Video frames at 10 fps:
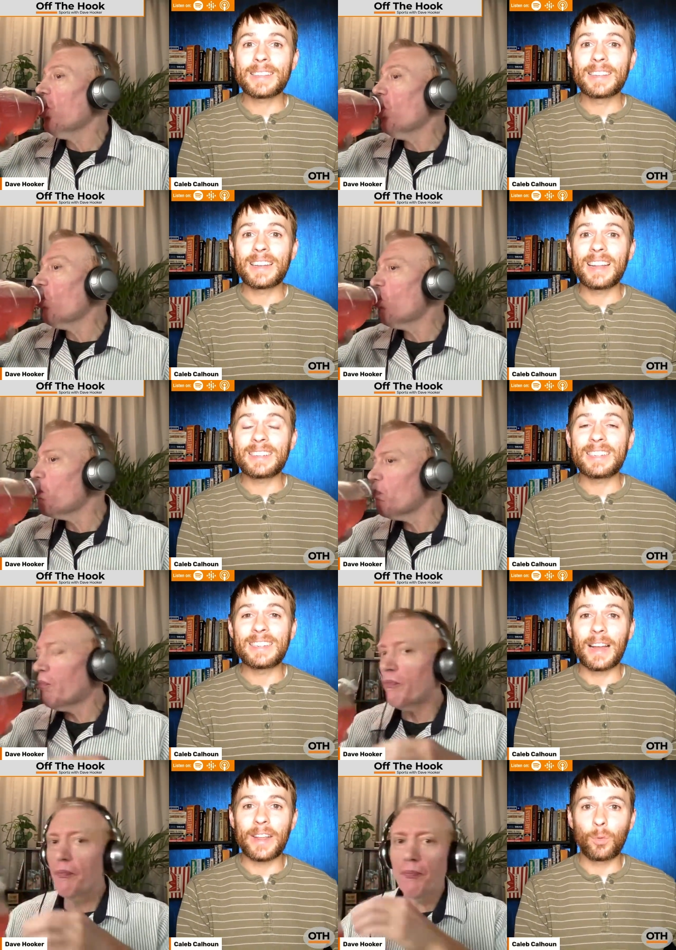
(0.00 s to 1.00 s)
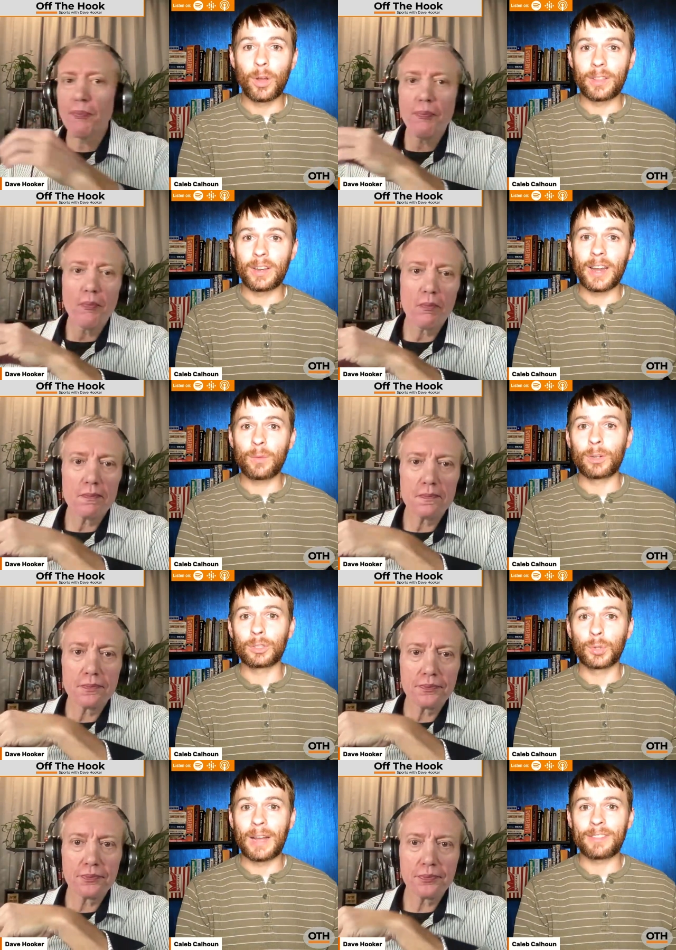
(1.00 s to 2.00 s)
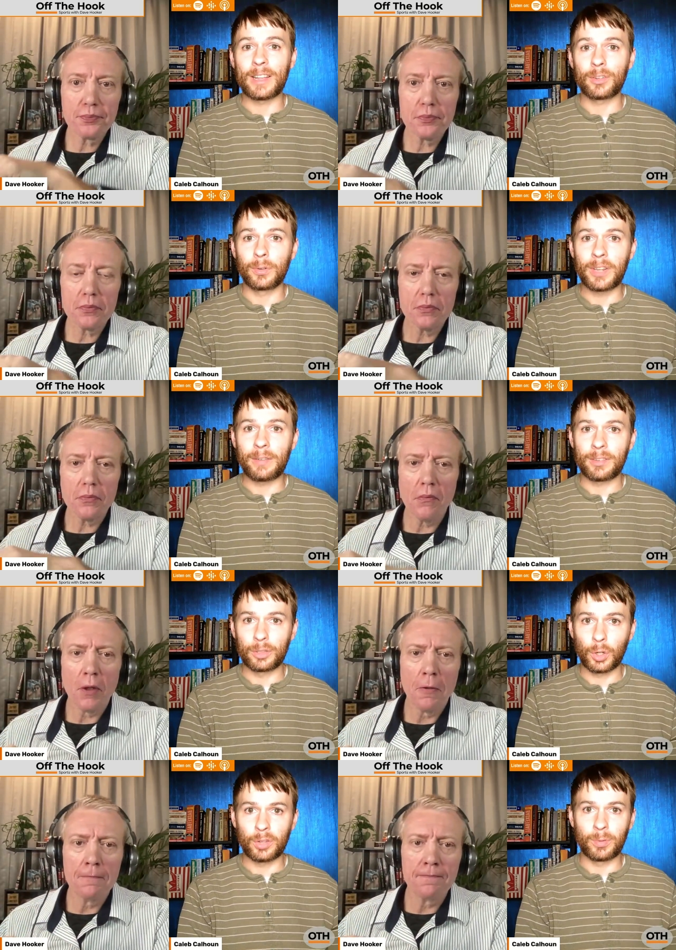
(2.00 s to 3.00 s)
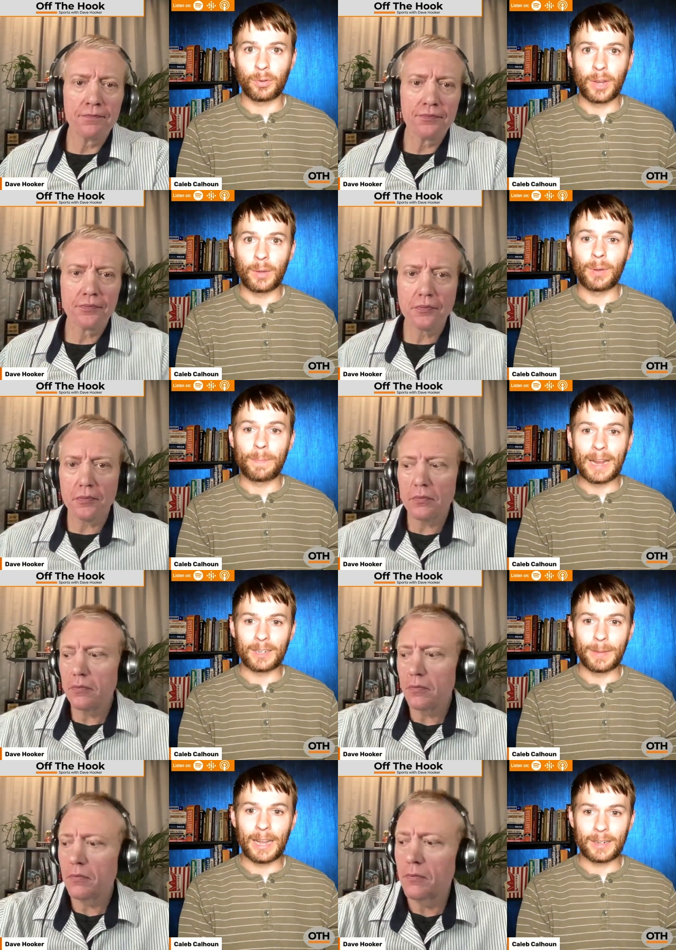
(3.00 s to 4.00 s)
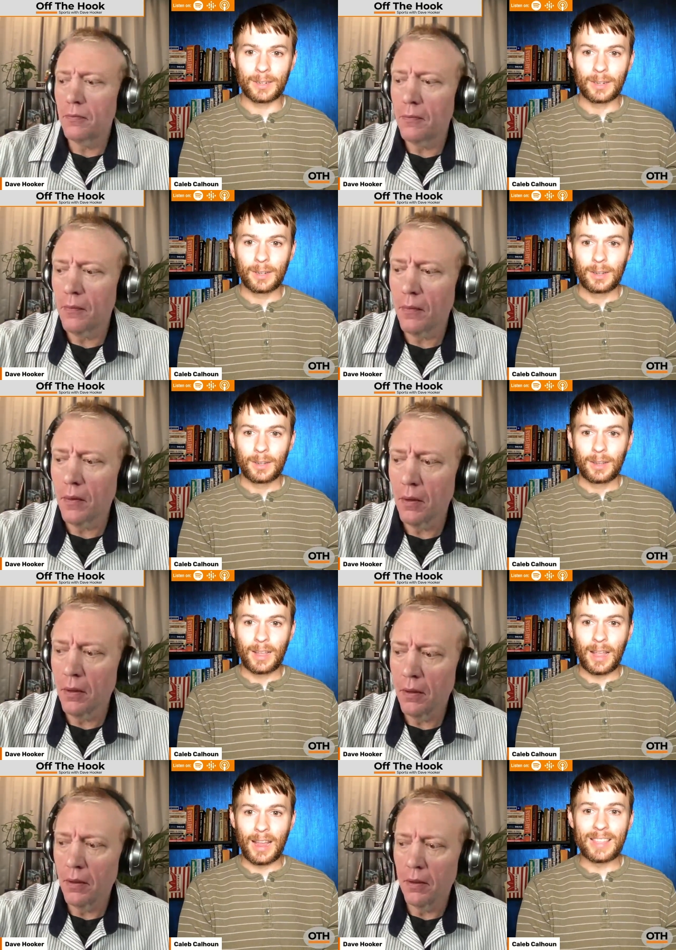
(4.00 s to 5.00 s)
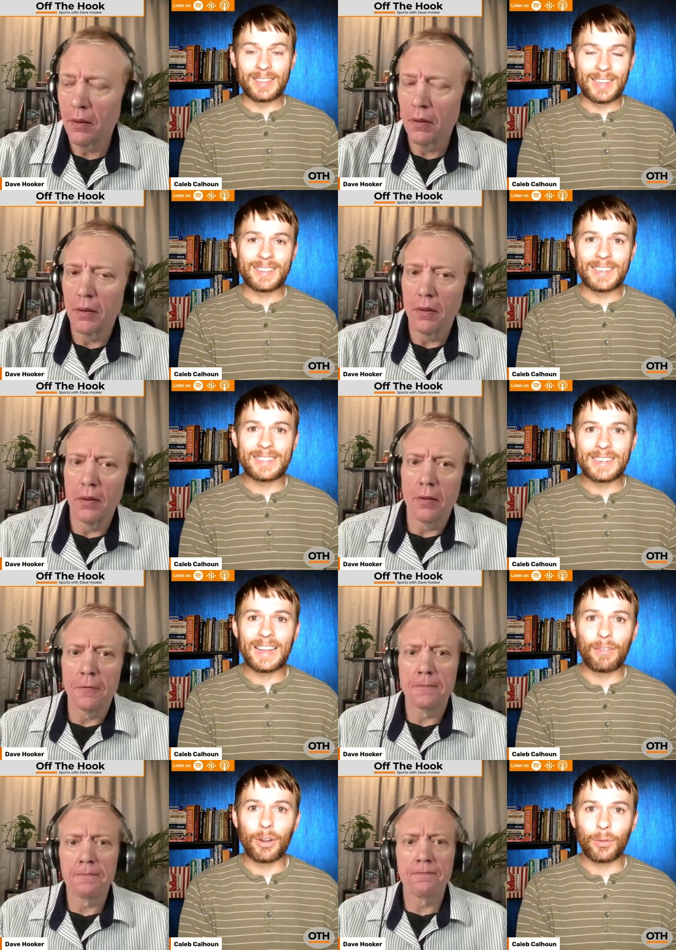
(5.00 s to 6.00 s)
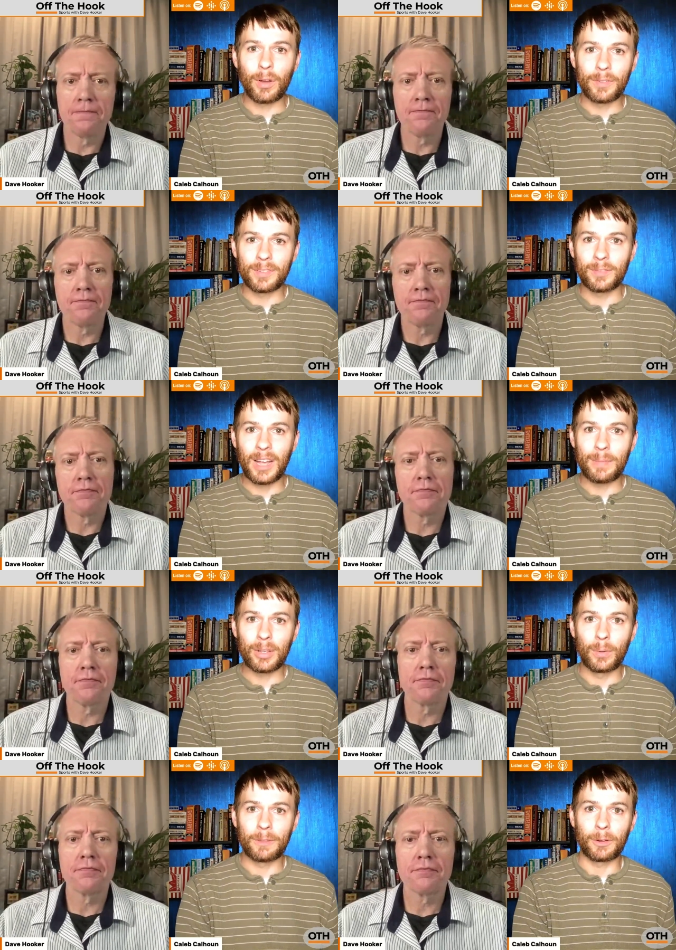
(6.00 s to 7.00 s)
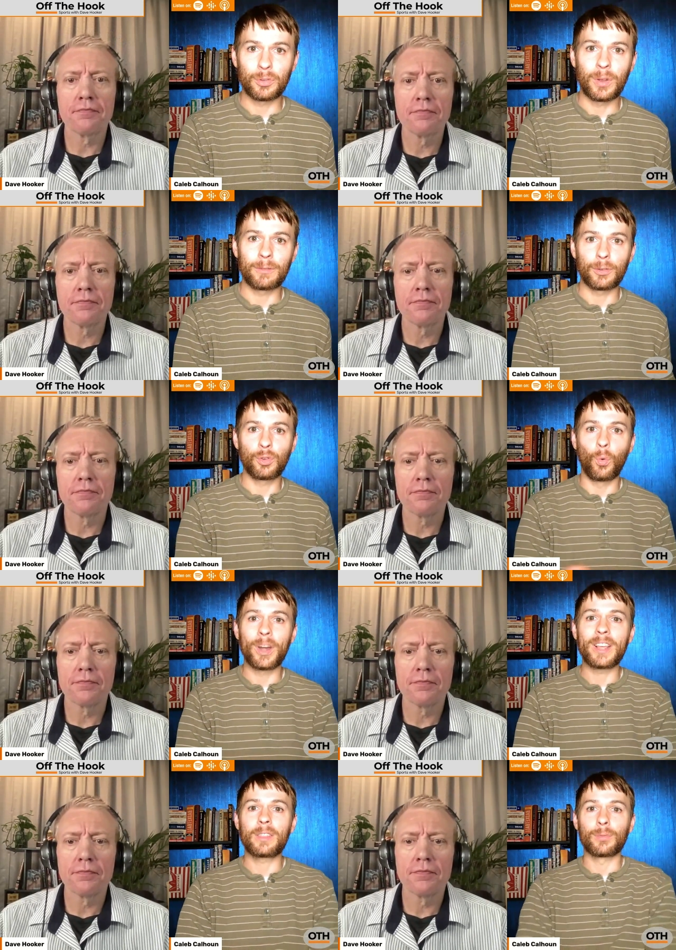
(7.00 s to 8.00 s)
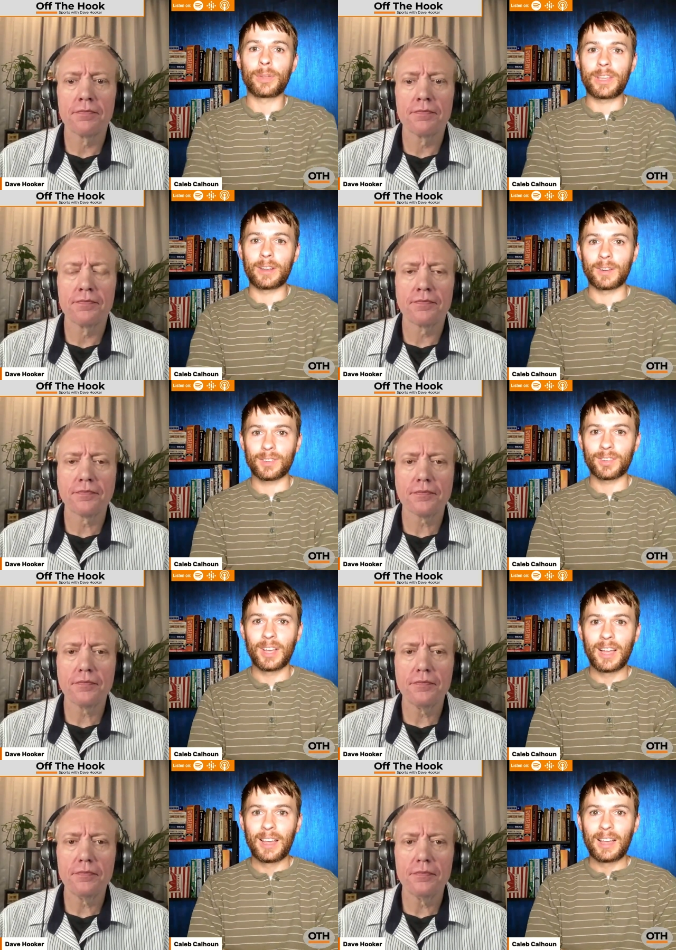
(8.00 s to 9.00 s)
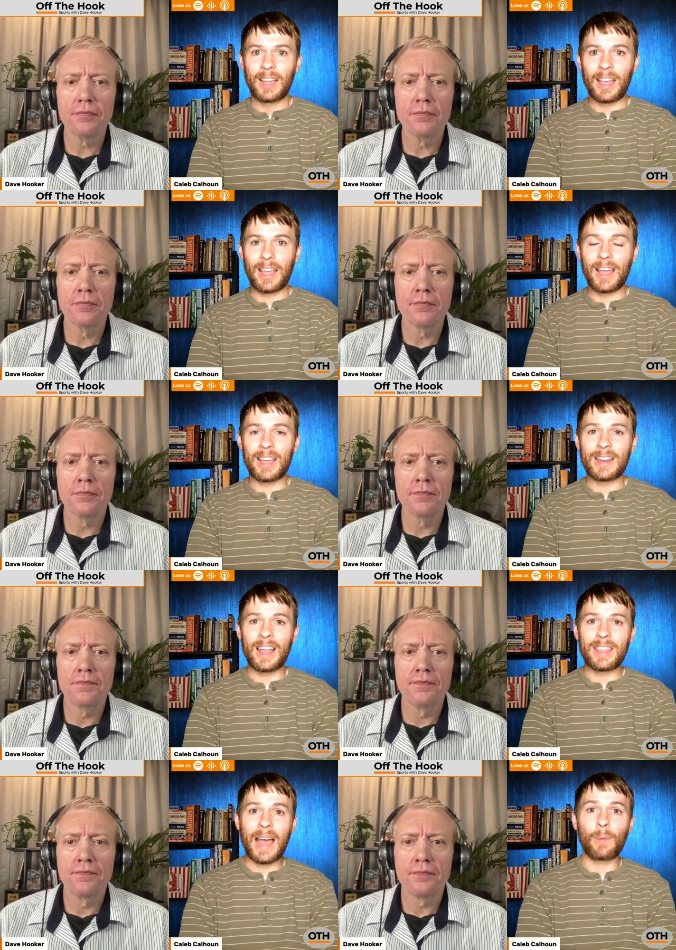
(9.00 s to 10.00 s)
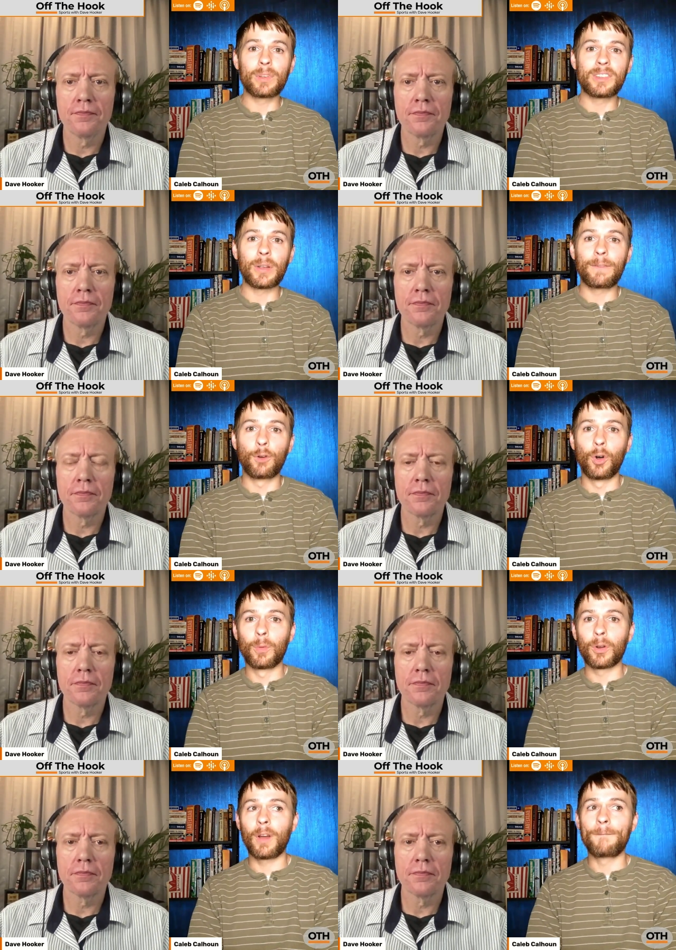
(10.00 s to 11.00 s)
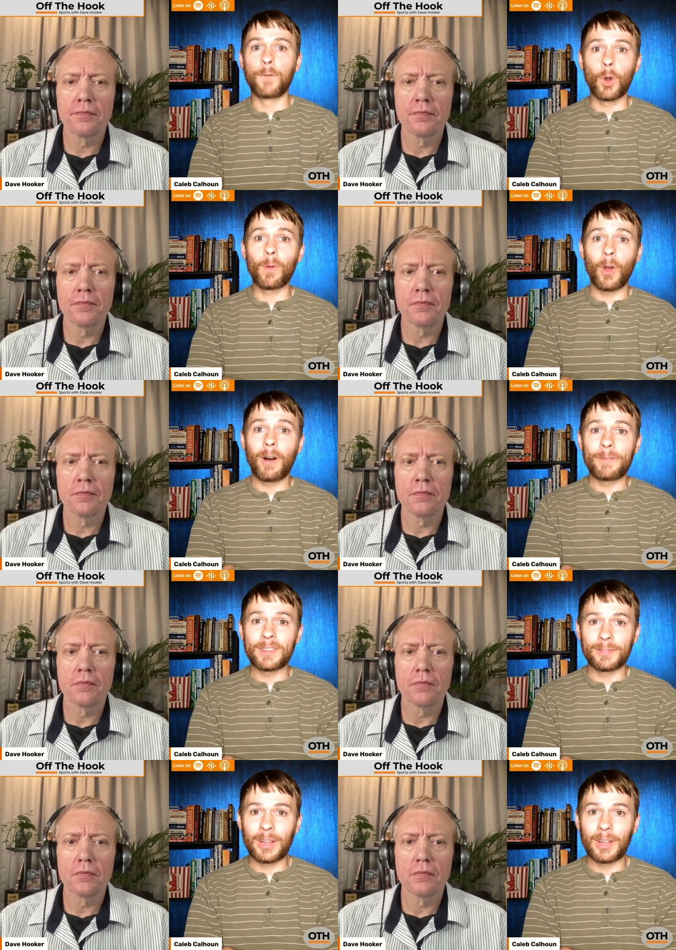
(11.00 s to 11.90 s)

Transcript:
Speaker 1: to 1991, the 91 draft, Anton Davis and Charles McRae went back-to-back. And then Tennessee didn't have another offensive lineman go in the first round for 23 years. And that was during Fulmer. A former offensive